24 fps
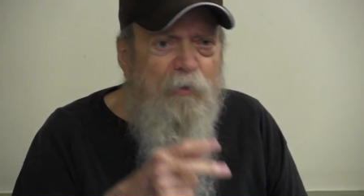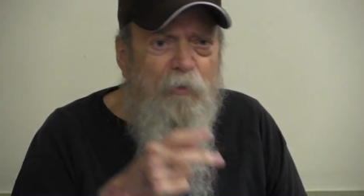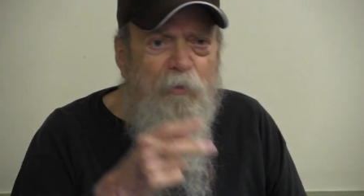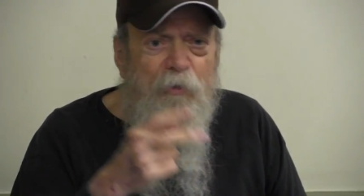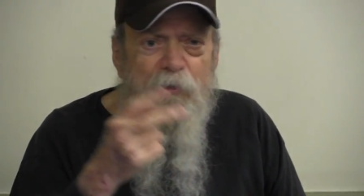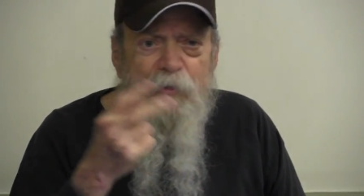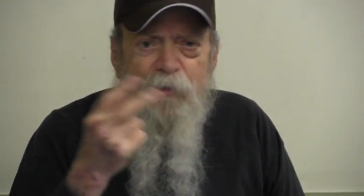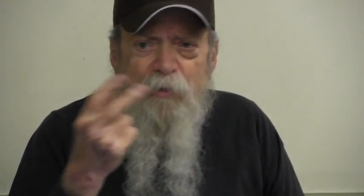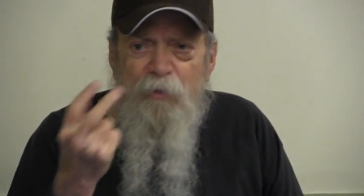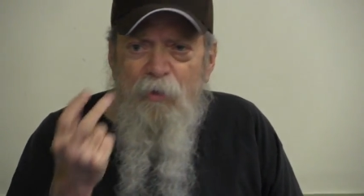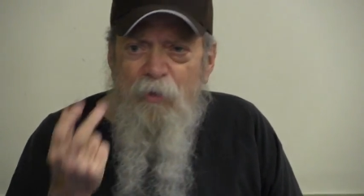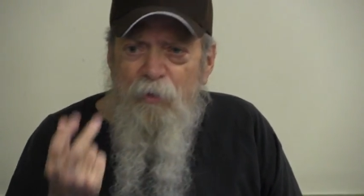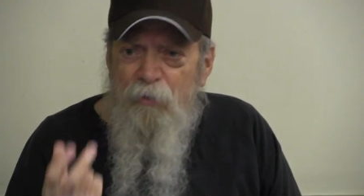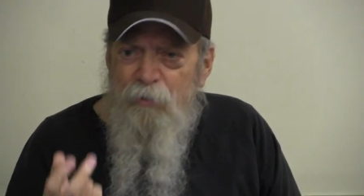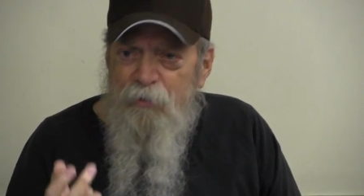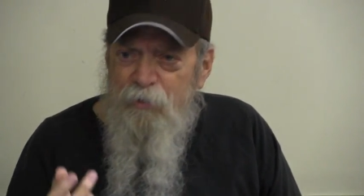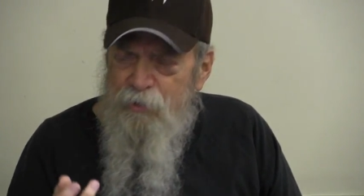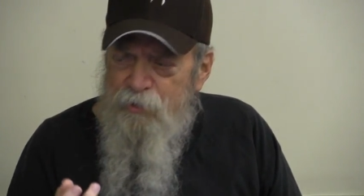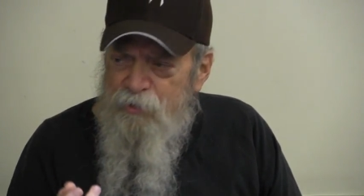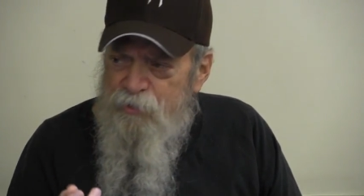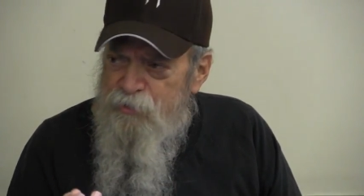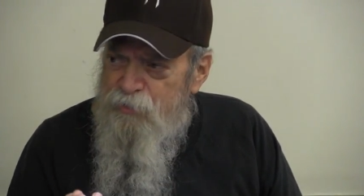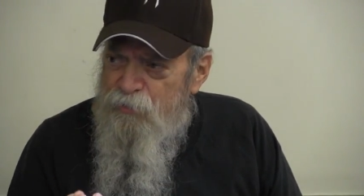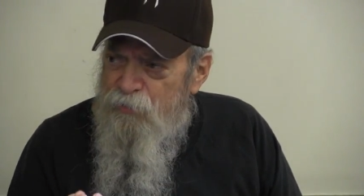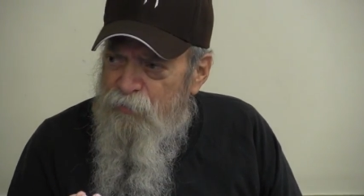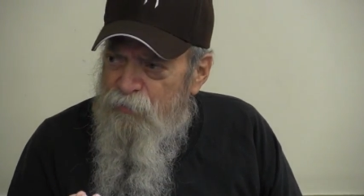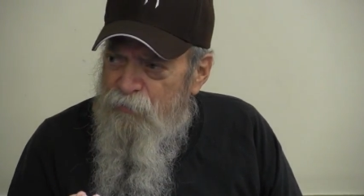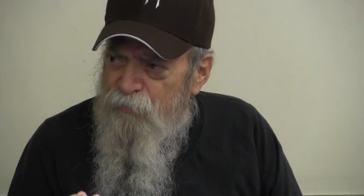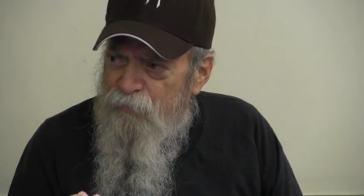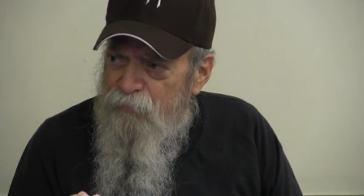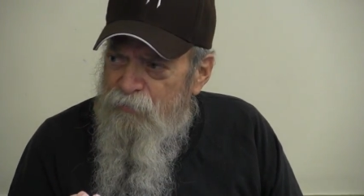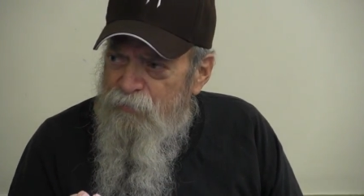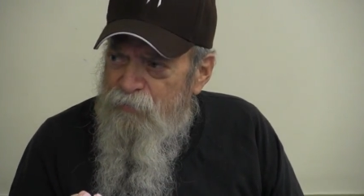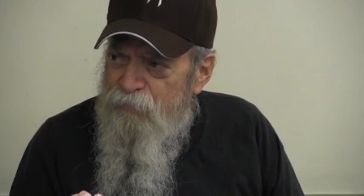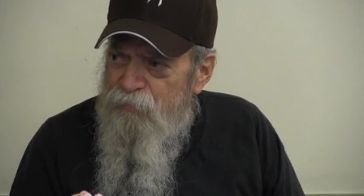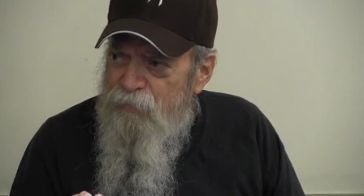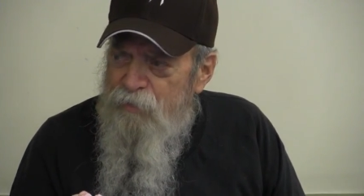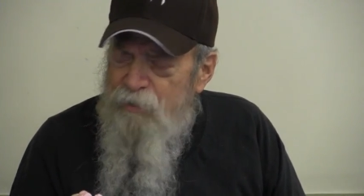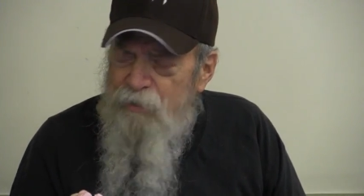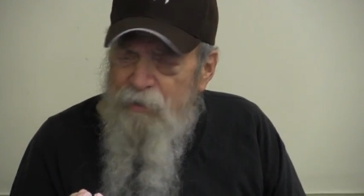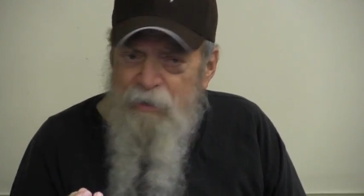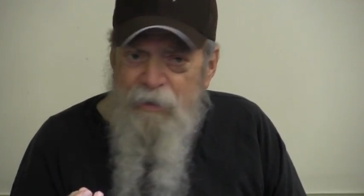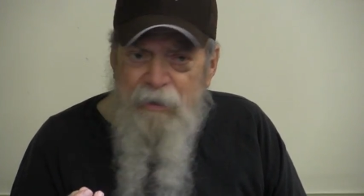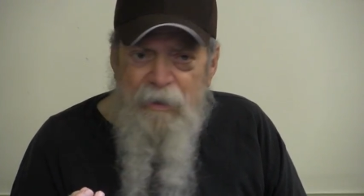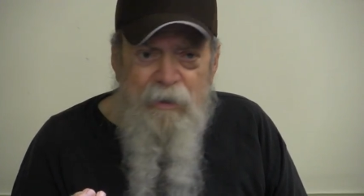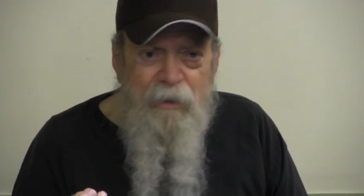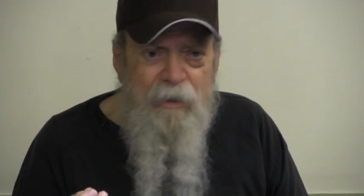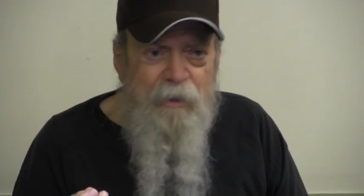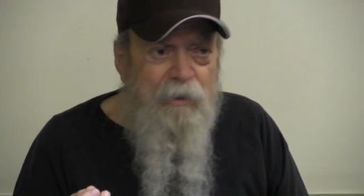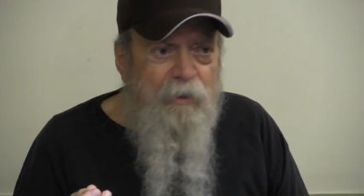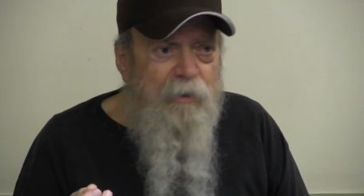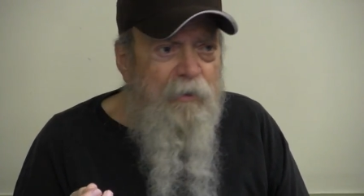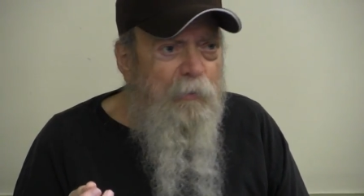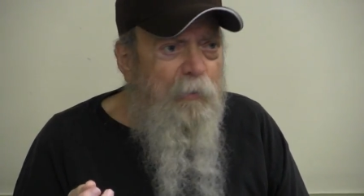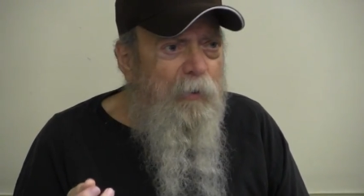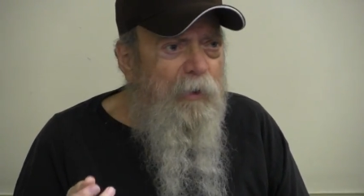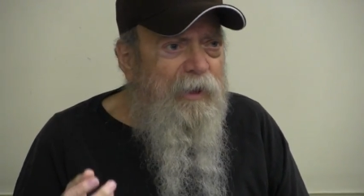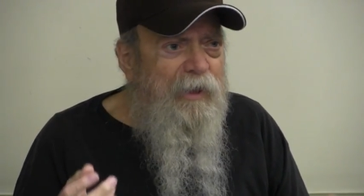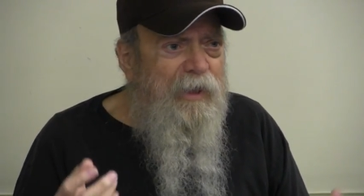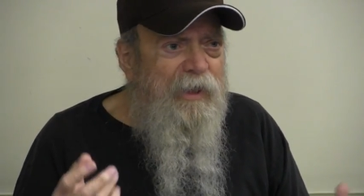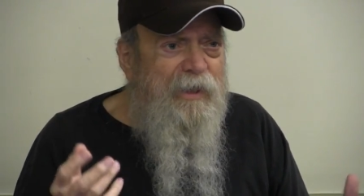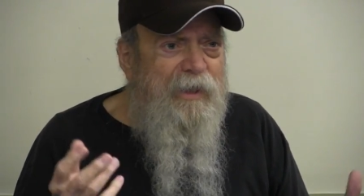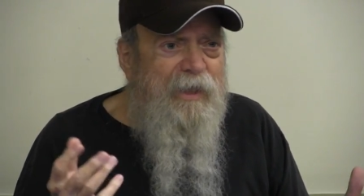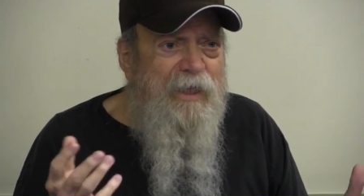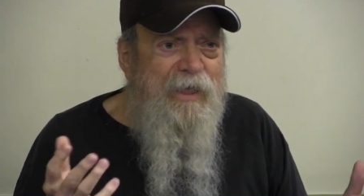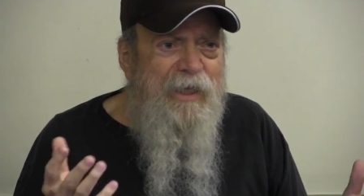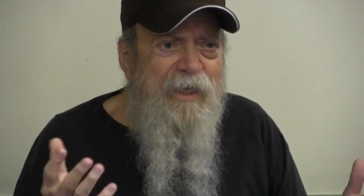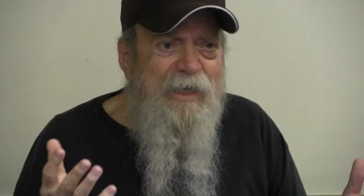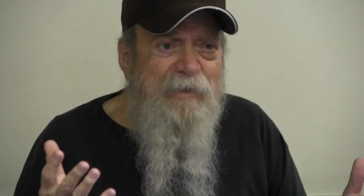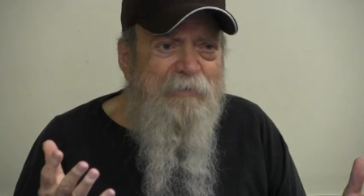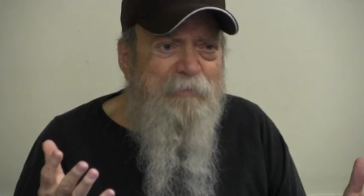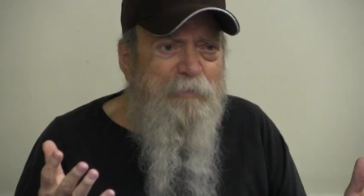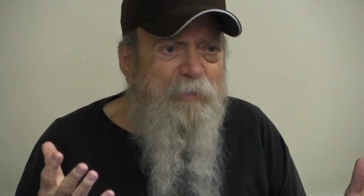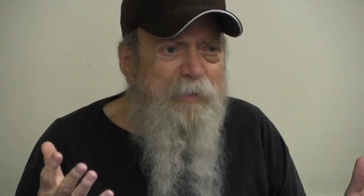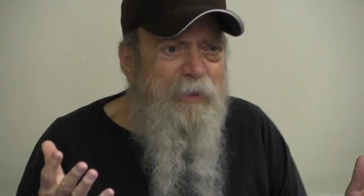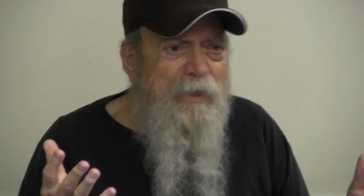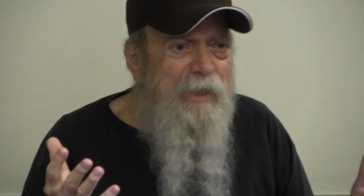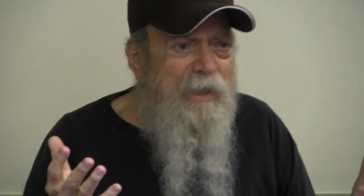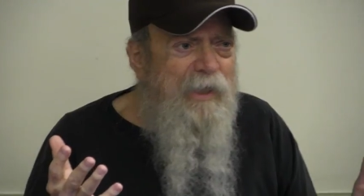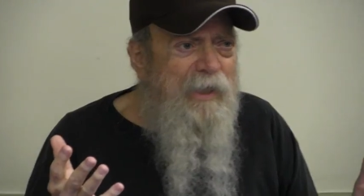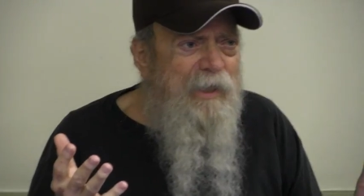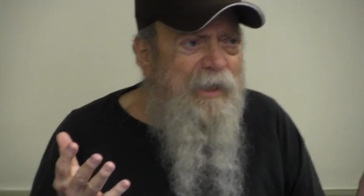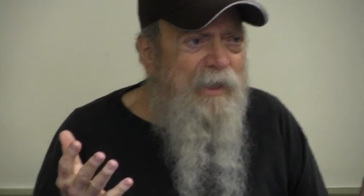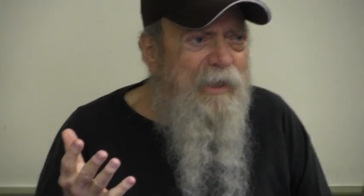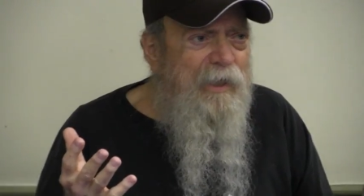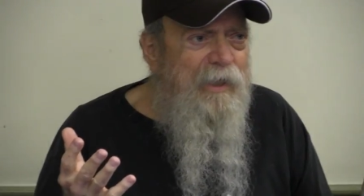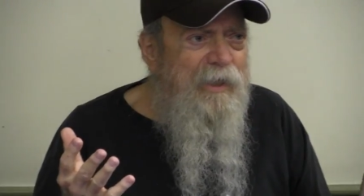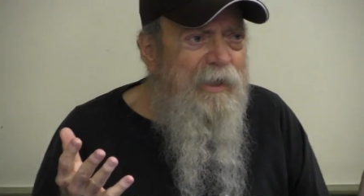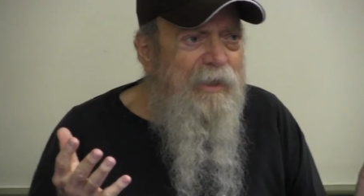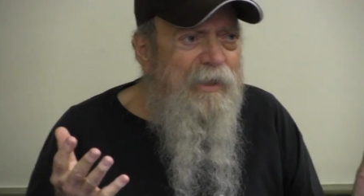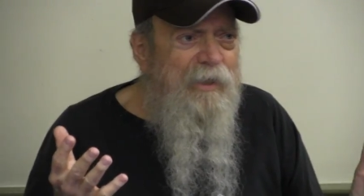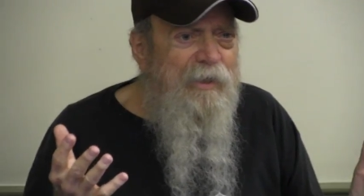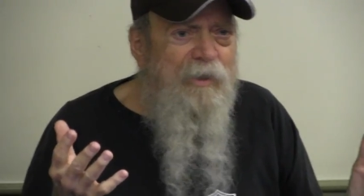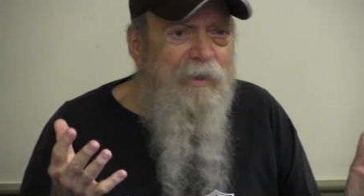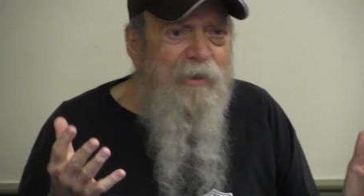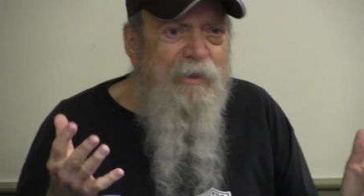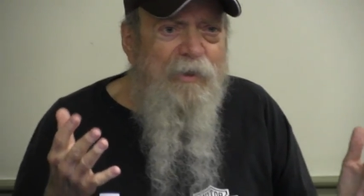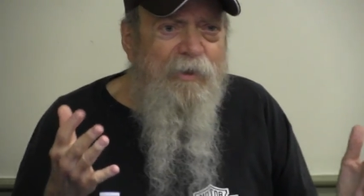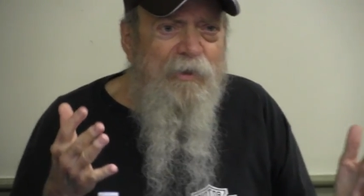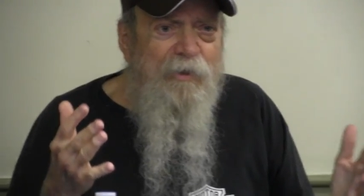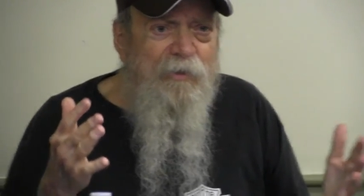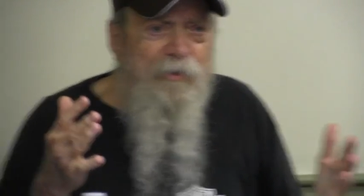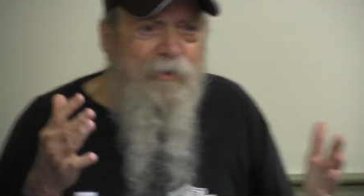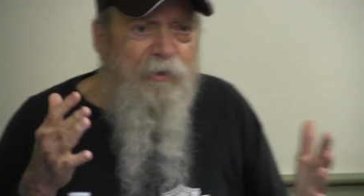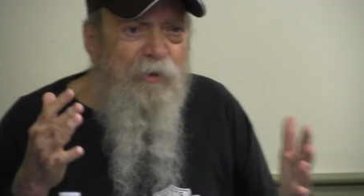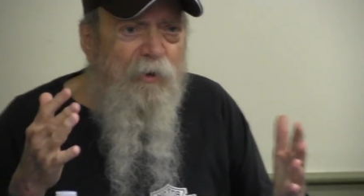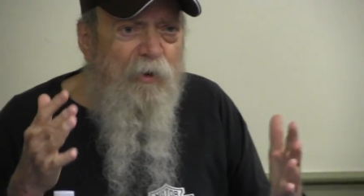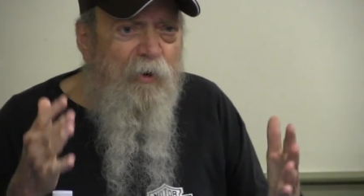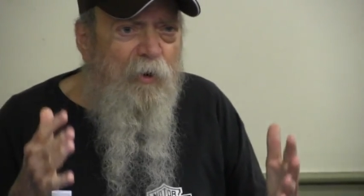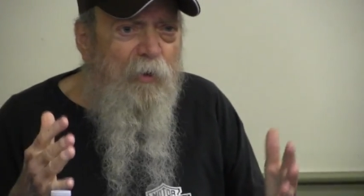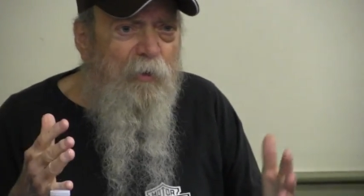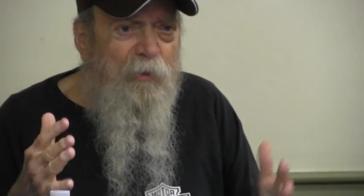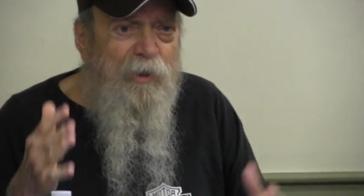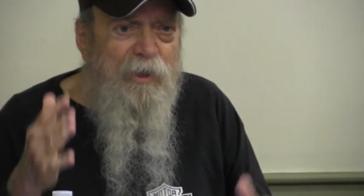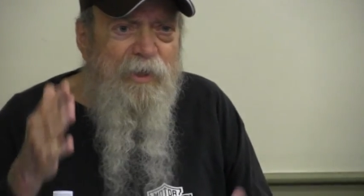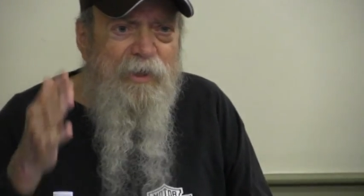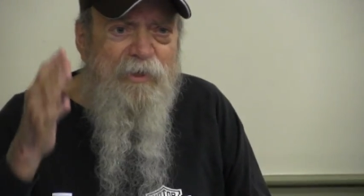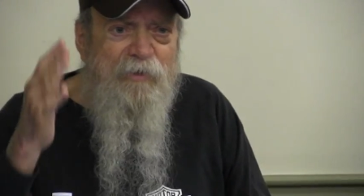or the holy soul? The natural soul. Uh, well, it can't be the holy,